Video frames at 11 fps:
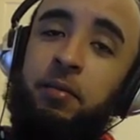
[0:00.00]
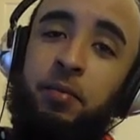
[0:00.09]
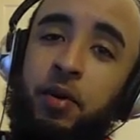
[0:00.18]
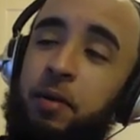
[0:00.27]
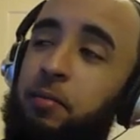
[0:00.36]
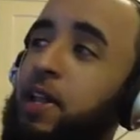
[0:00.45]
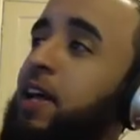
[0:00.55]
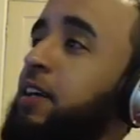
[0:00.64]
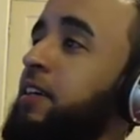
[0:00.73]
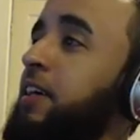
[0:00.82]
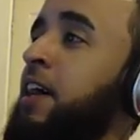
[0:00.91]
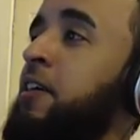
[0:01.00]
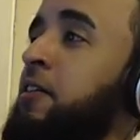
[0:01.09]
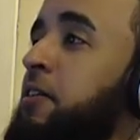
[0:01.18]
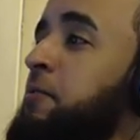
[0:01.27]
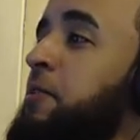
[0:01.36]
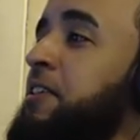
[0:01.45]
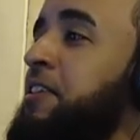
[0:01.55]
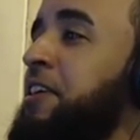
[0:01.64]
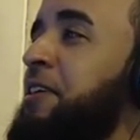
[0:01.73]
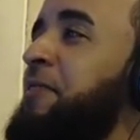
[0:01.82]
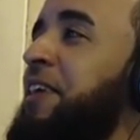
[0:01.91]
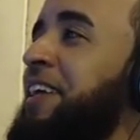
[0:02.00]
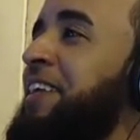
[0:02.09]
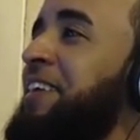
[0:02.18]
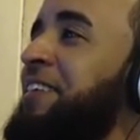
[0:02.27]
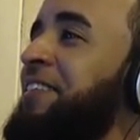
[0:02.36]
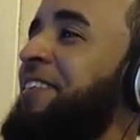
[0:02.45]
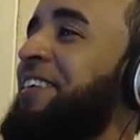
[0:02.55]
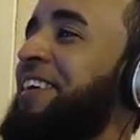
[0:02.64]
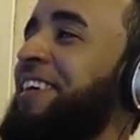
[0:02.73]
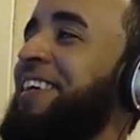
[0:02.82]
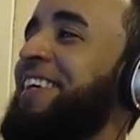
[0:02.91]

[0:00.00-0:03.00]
Point blank. I don't even want to talk about it no more.